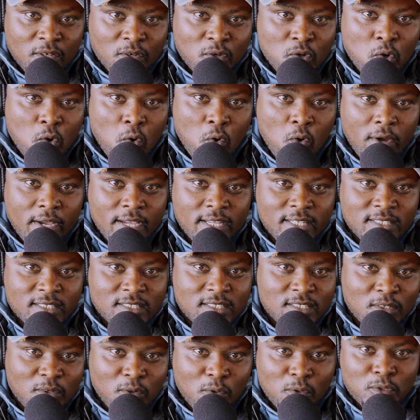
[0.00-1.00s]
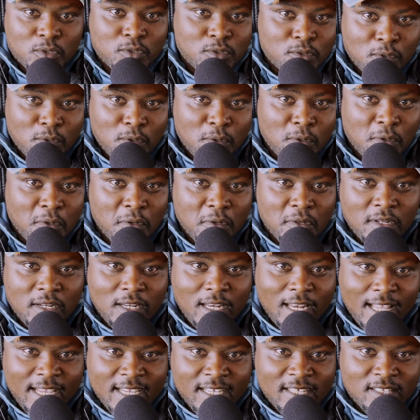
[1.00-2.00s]
Go and also
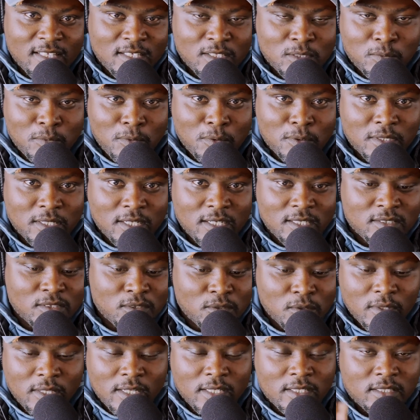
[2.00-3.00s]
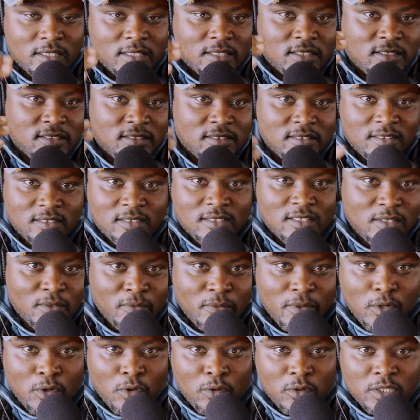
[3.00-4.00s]
like this podcast so that
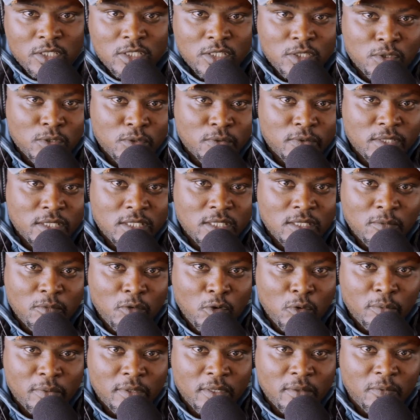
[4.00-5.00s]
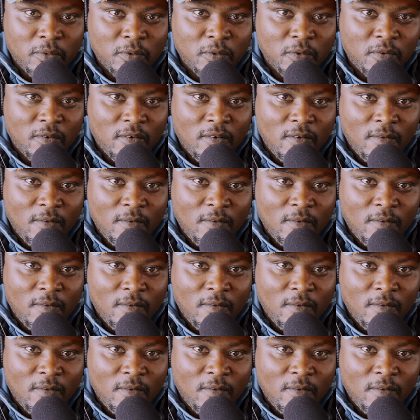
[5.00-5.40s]
we continue reaching more people.